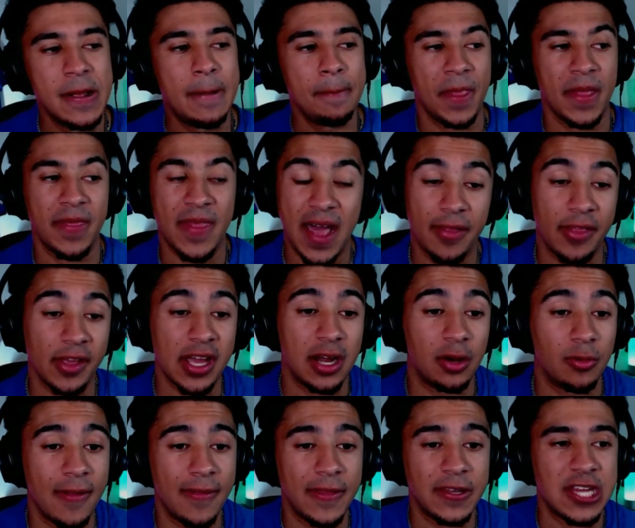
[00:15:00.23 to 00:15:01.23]
And now they got to
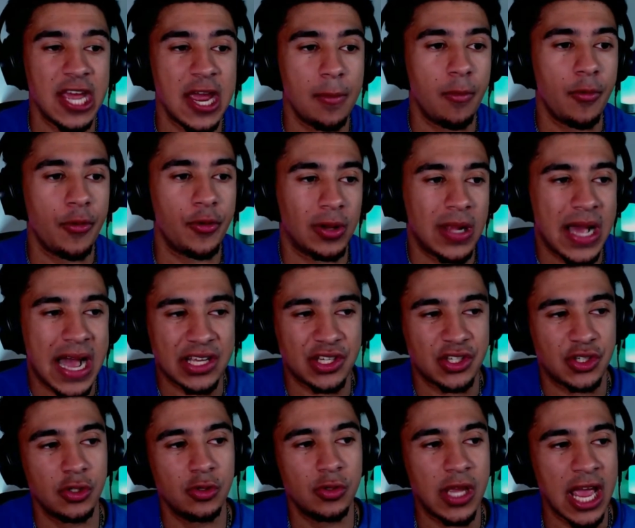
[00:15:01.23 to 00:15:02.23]
run the table their last
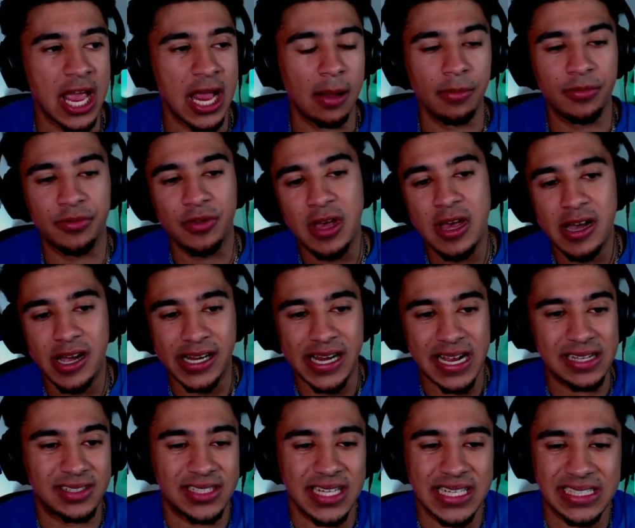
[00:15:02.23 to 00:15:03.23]
2 games against
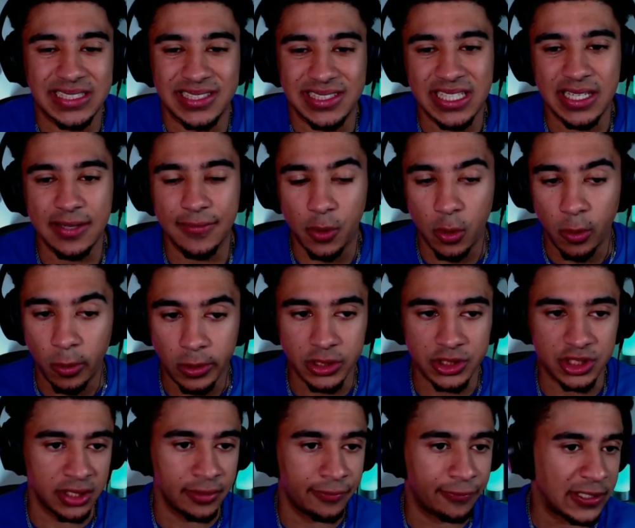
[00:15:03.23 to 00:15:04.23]
SC, of course,
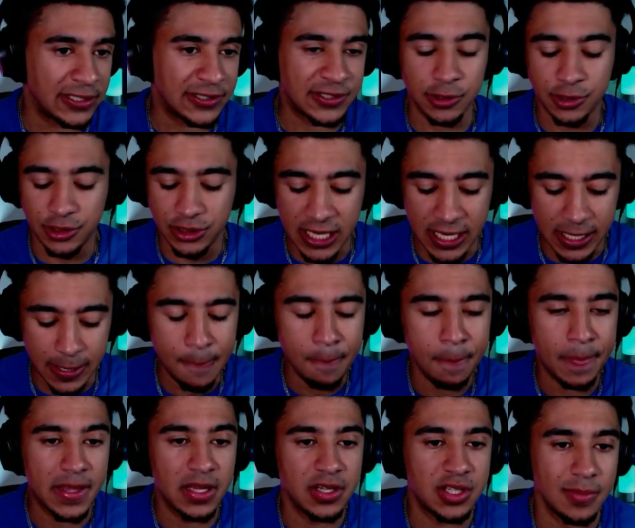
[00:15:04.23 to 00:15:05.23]
and Fresno State
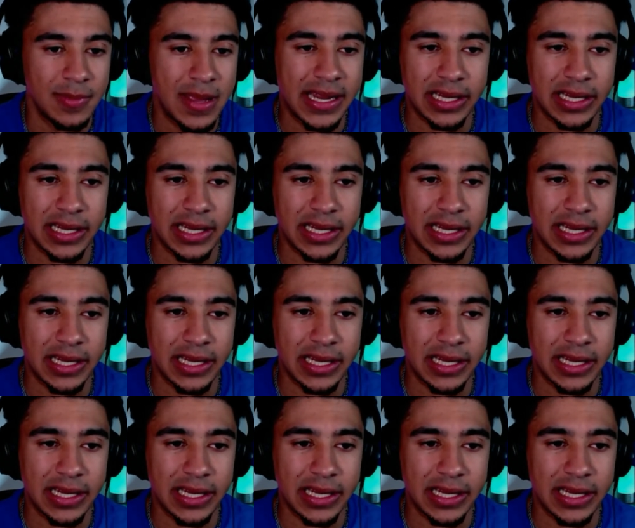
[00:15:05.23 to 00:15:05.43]
to make